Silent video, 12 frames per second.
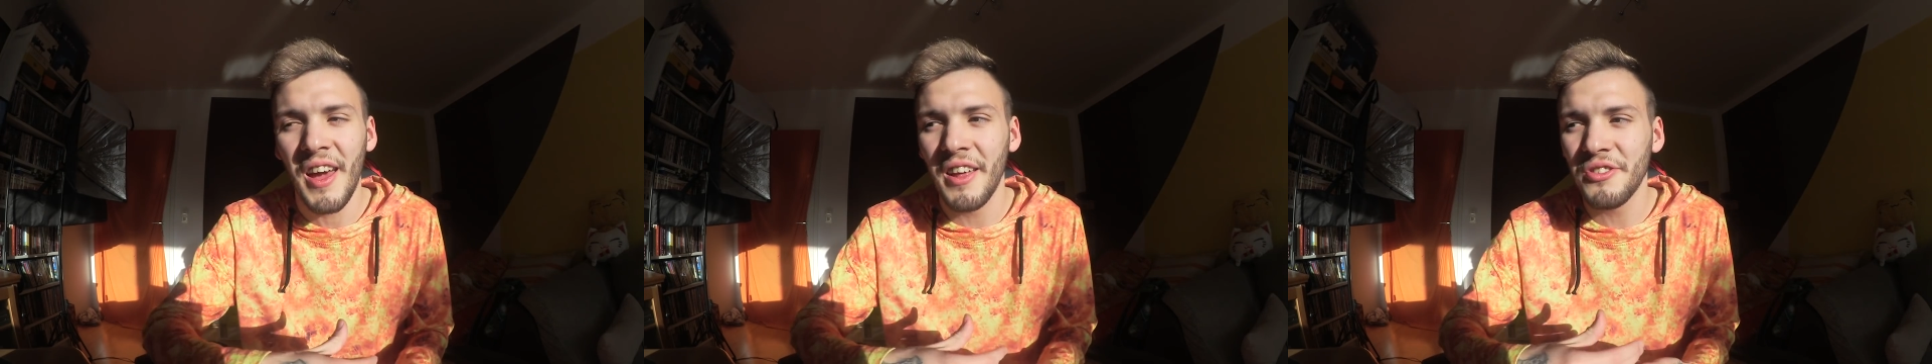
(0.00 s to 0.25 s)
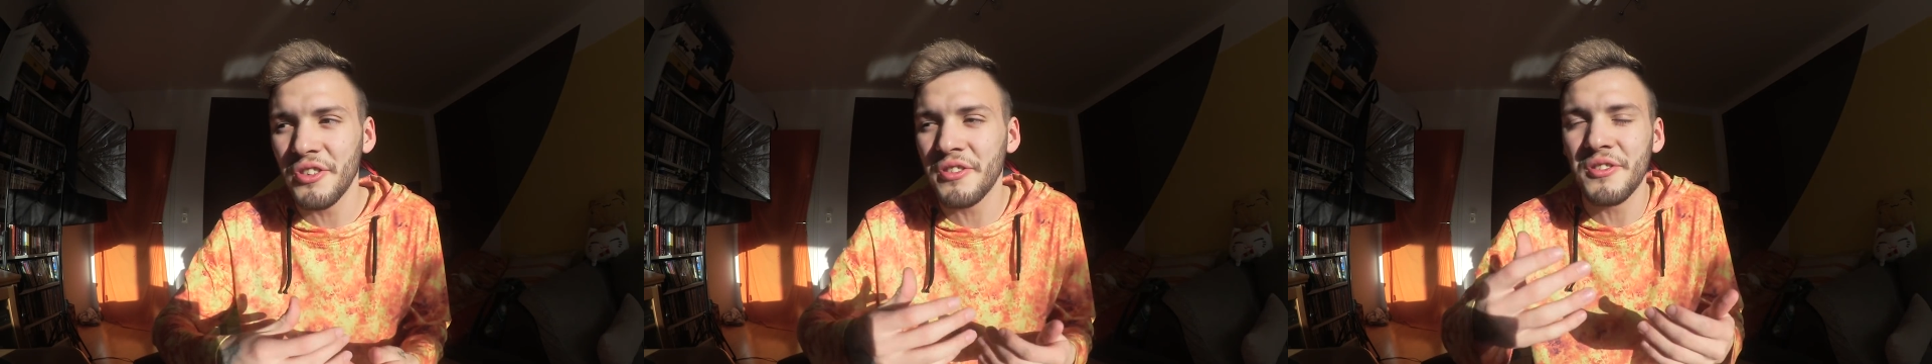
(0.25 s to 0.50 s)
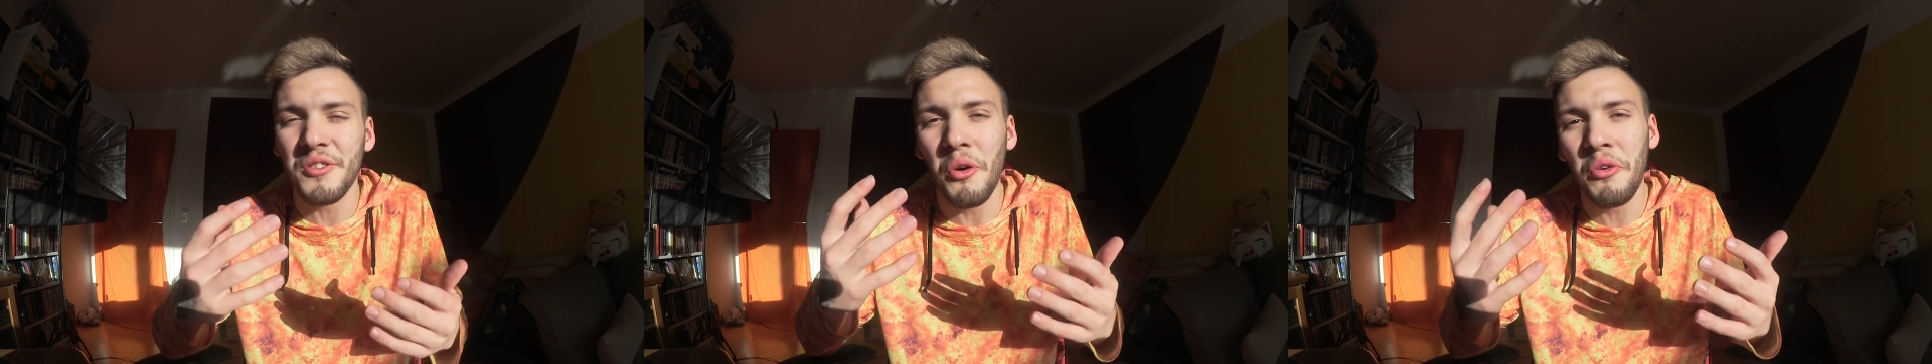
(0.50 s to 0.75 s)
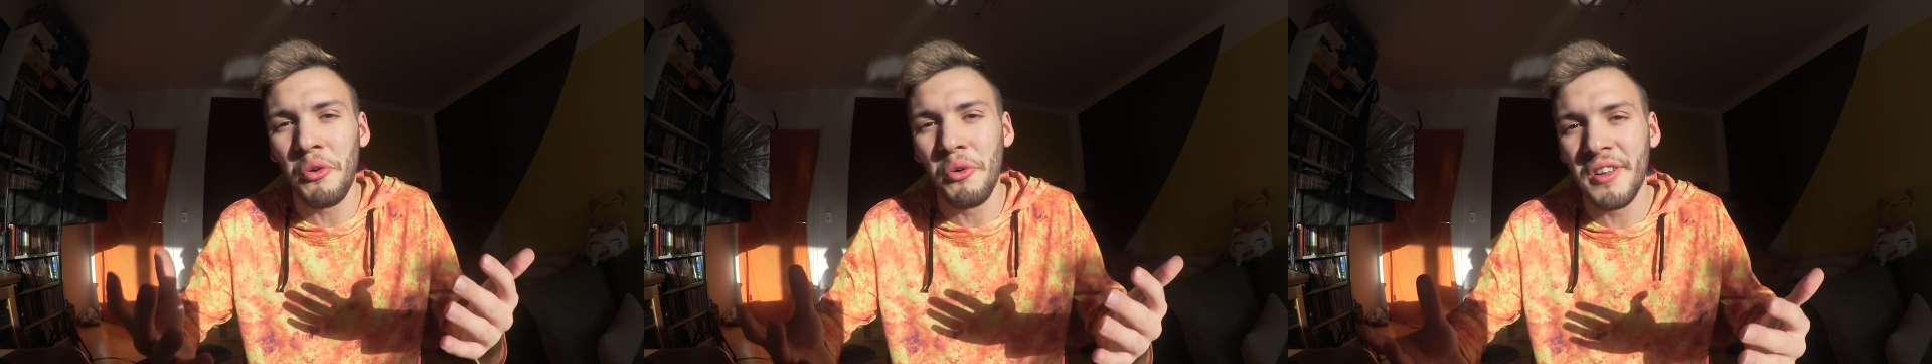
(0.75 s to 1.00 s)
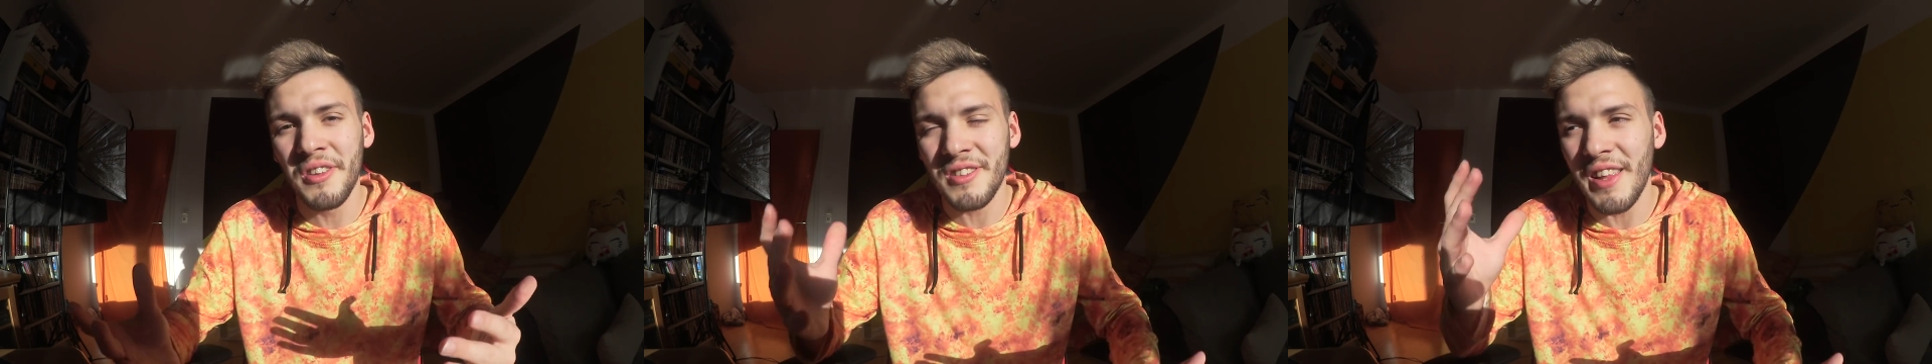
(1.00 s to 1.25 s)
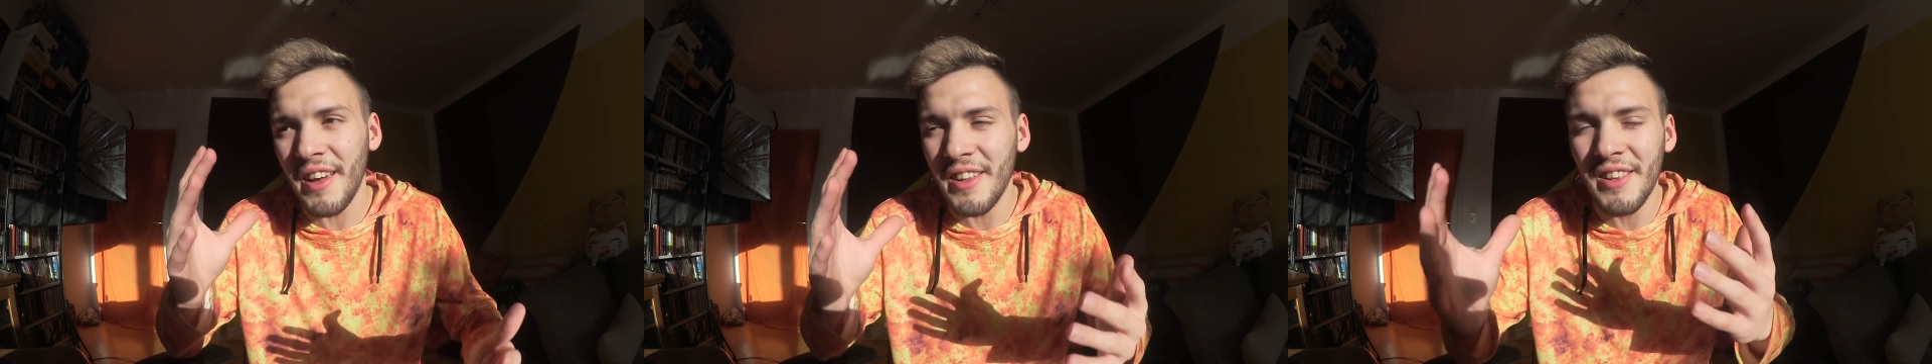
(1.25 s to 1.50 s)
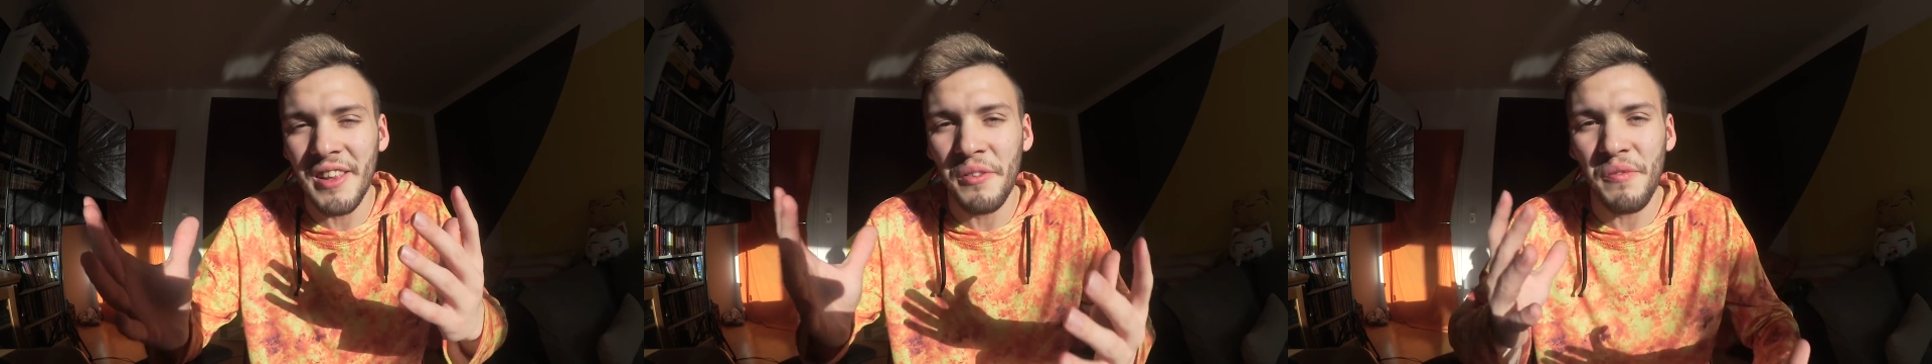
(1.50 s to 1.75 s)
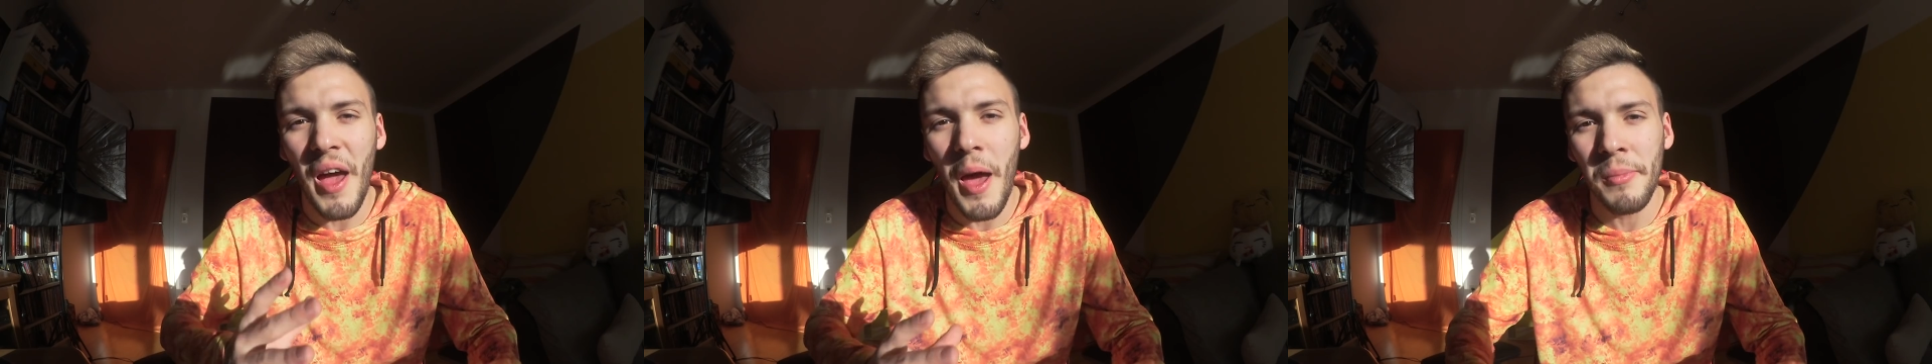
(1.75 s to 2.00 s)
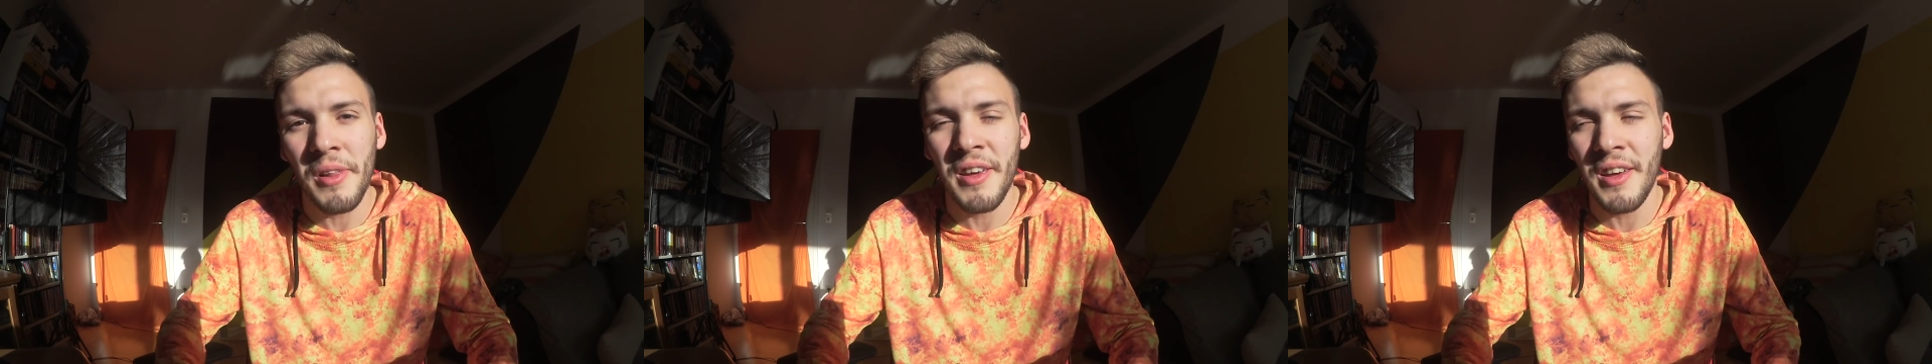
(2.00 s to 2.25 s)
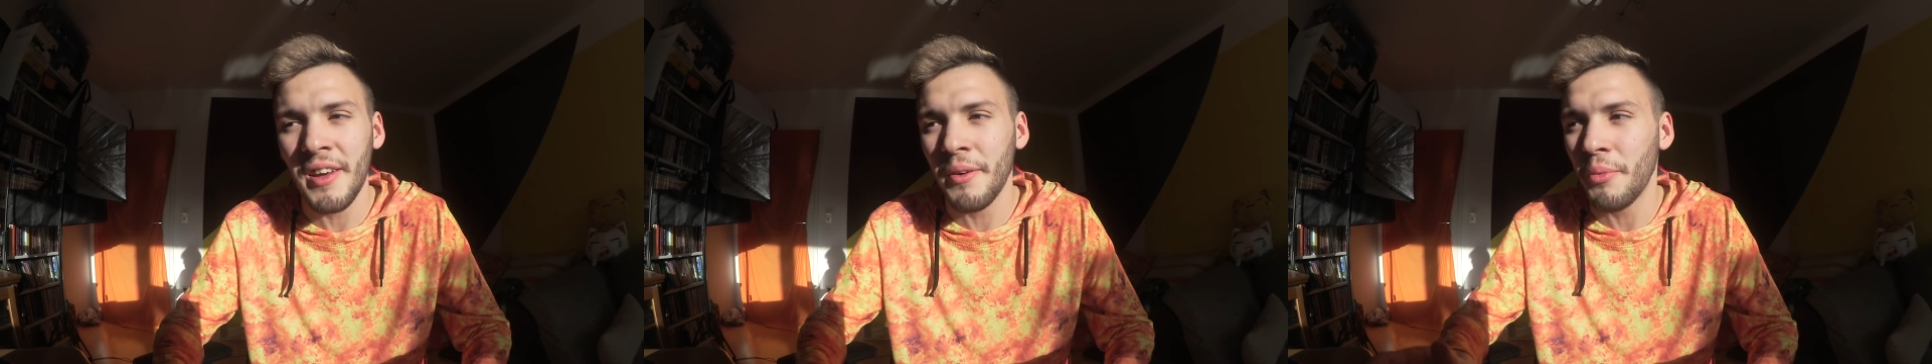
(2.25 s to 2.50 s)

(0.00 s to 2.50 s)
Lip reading: It's just so cool. It's like a little family